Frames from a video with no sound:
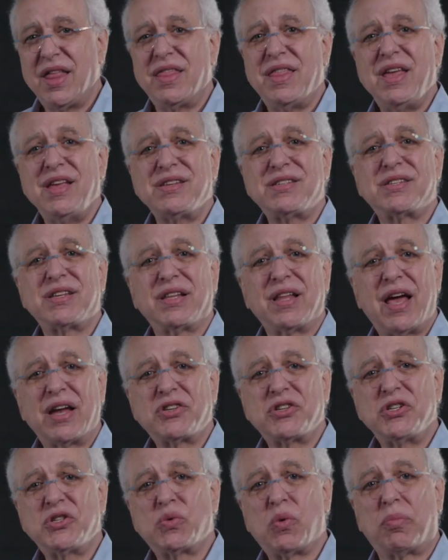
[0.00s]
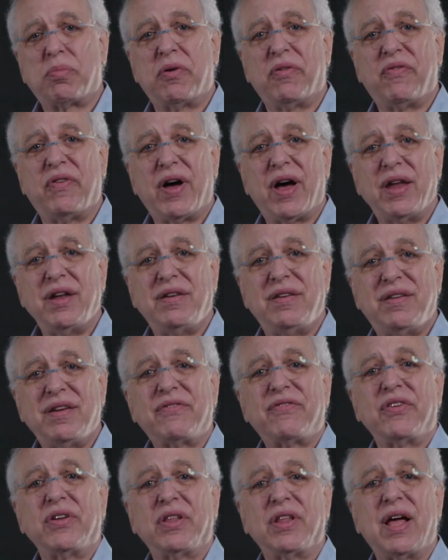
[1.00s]
These selections will provide
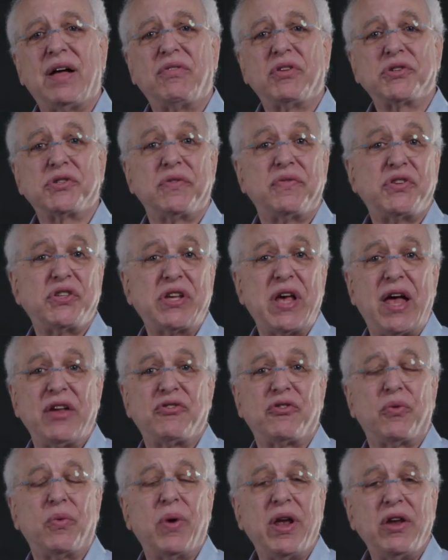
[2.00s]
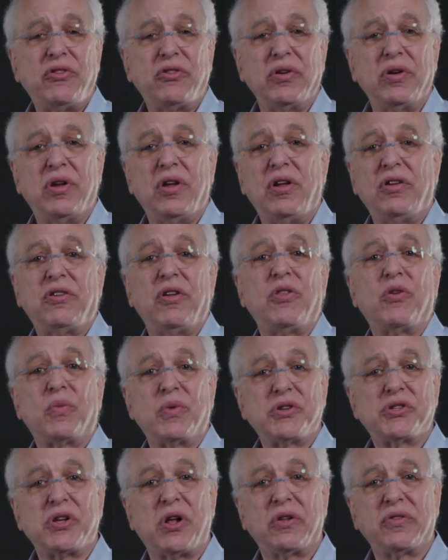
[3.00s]
different levels of saturation to the
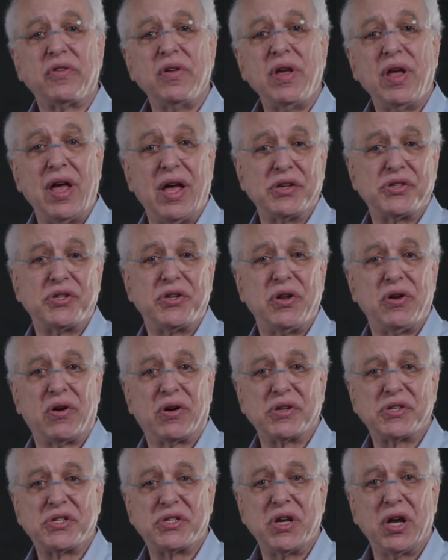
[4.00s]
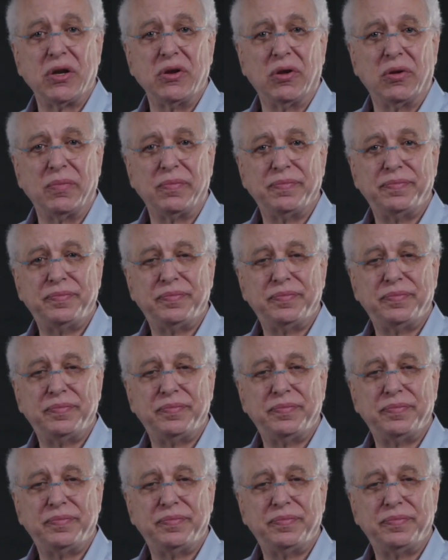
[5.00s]
resulting SDR signal.